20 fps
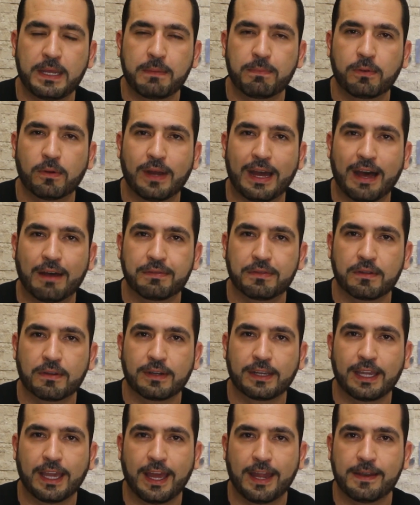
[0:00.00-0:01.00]
people out
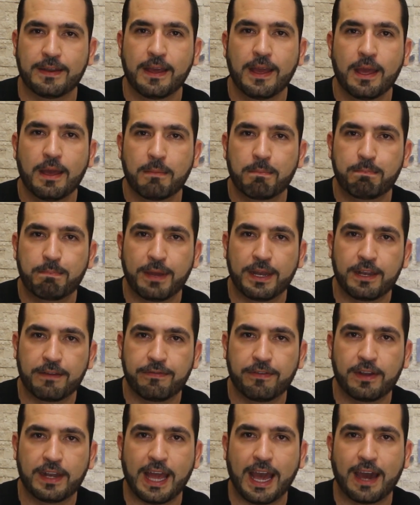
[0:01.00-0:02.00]
there can
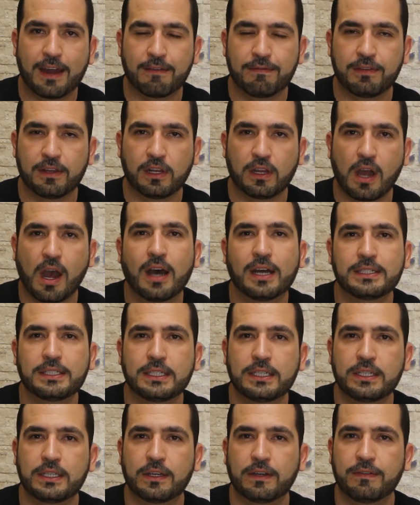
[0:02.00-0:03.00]
benefit out of the
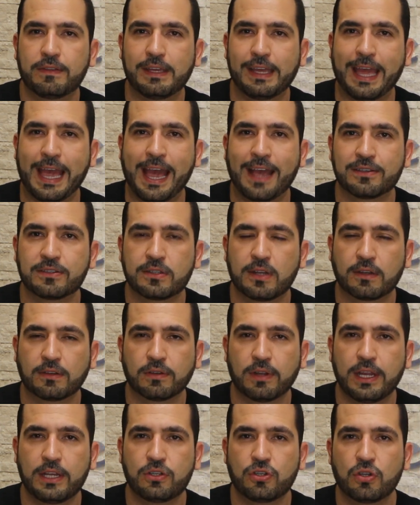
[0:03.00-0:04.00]
content of the Ask
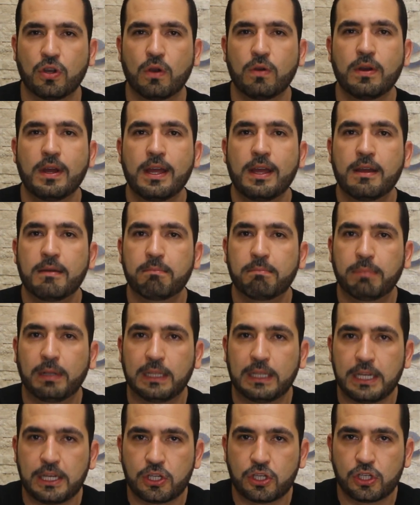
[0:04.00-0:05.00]
Dr. A show,
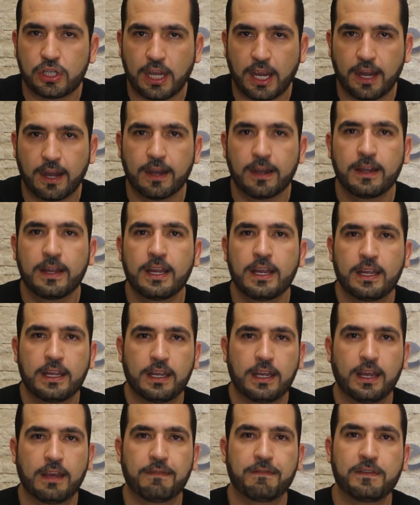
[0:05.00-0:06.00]
please share.
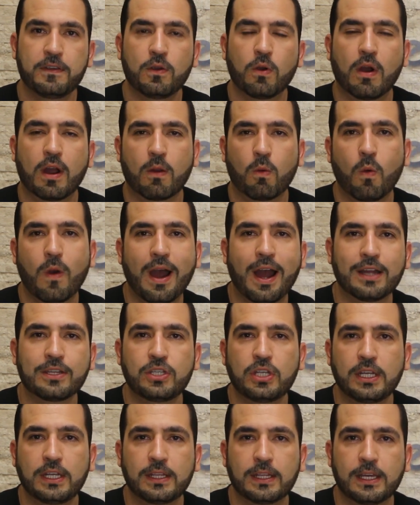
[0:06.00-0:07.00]
If you are
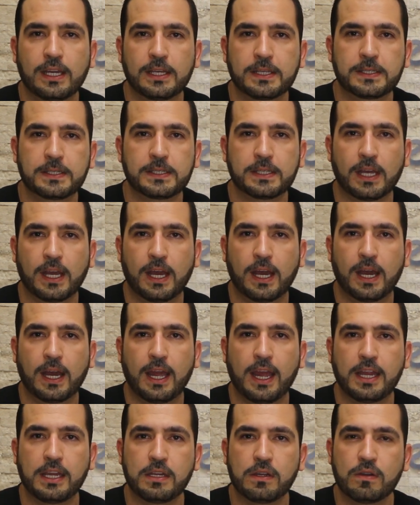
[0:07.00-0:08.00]
watching this
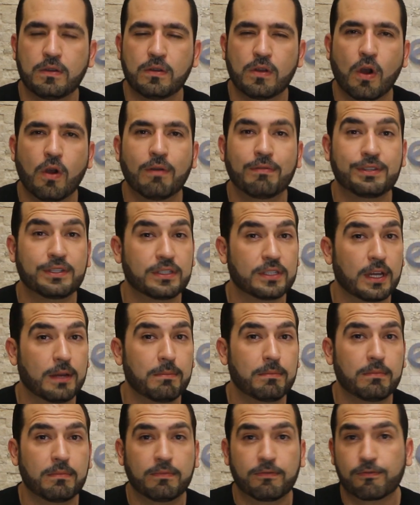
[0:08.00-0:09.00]
and you know of
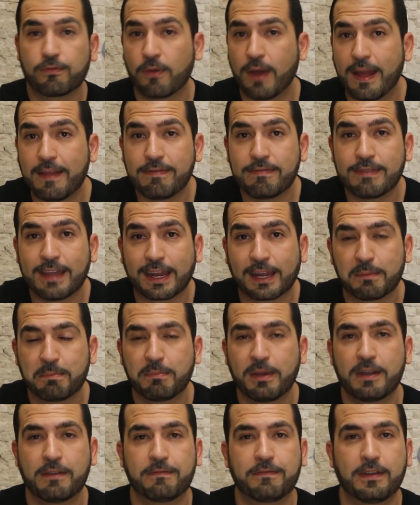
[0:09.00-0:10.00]
some friend that
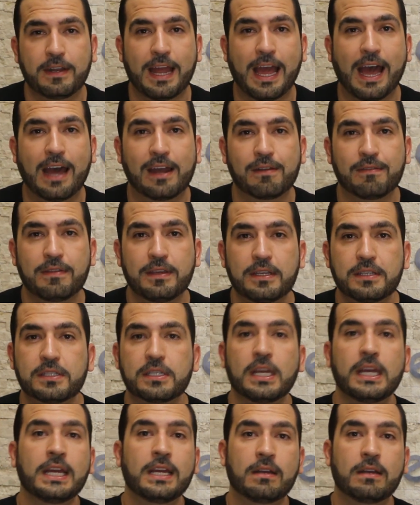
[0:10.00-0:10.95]
can benefit out of this,